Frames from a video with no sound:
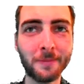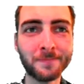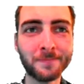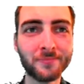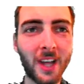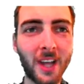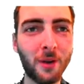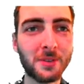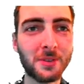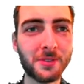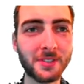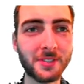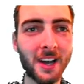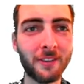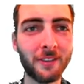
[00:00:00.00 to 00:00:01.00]
anyways, it
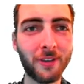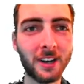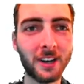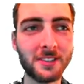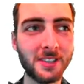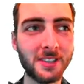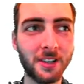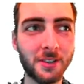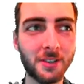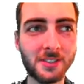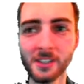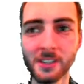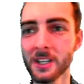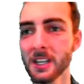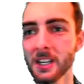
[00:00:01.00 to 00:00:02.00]
was kind of fun to see those
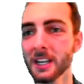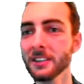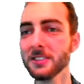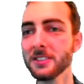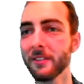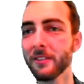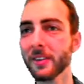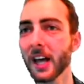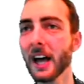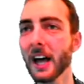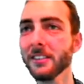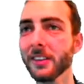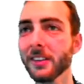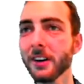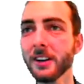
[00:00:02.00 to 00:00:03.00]
7
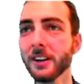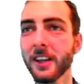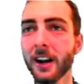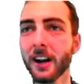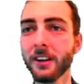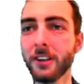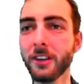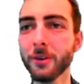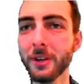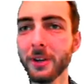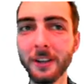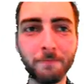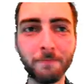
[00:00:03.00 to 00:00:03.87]
guys that are in there. Huey.